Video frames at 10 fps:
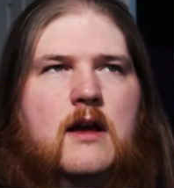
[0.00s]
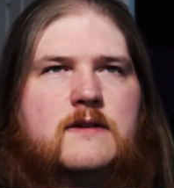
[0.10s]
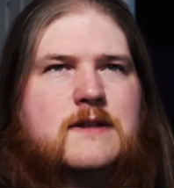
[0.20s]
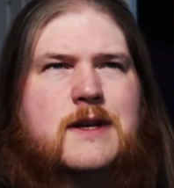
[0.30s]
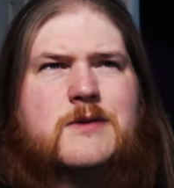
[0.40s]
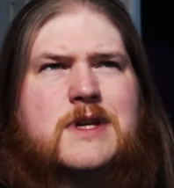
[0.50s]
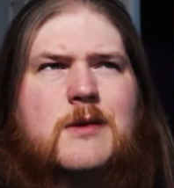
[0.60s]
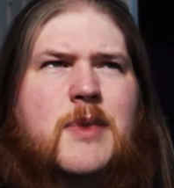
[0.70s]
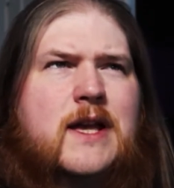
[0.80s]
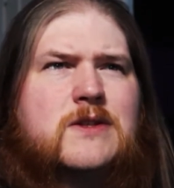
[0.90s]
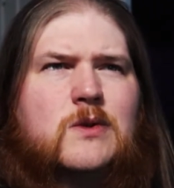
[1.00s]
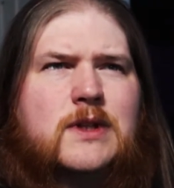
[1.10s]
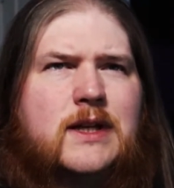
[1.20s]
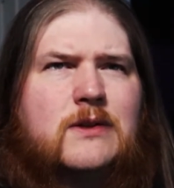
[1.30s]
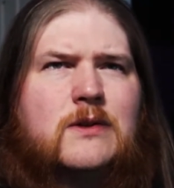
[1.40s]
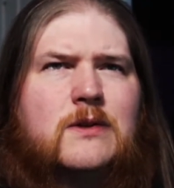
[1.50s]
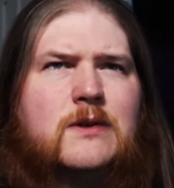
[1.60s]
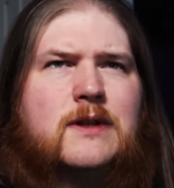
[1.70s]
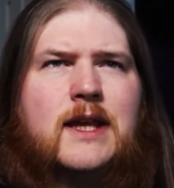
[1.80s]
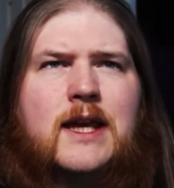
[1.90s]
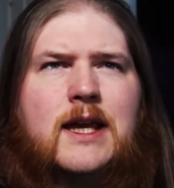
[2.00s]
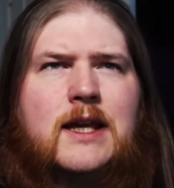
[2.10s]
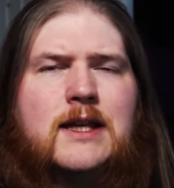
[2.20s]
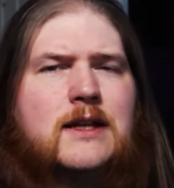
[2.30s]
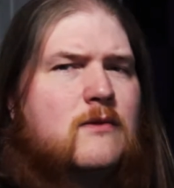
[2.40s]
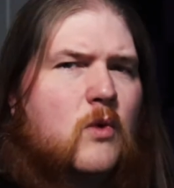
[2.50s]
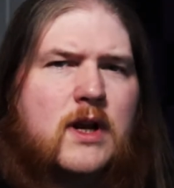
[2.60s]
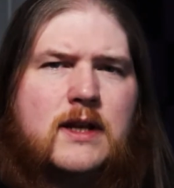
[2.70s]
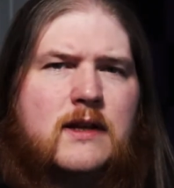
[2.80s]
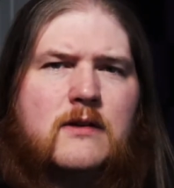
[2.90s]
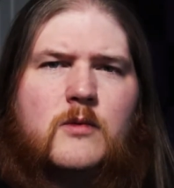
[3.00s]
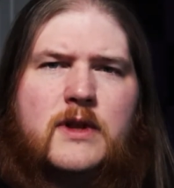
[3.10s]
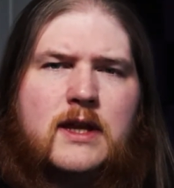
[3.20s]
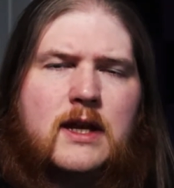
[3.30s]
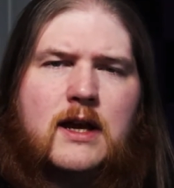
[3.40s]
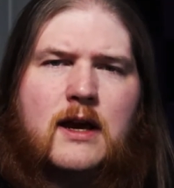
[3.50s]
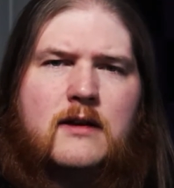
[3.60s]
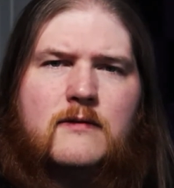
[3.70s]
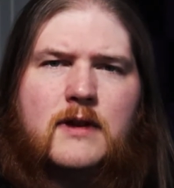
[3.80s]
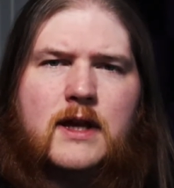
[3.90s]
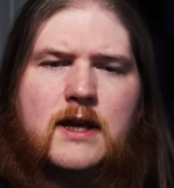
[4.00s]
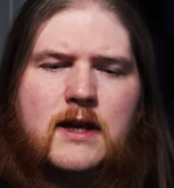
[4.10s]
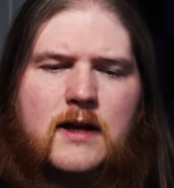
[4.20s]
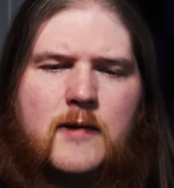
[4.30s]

since I was getting paid so little, they didn't want to deal with any kind of like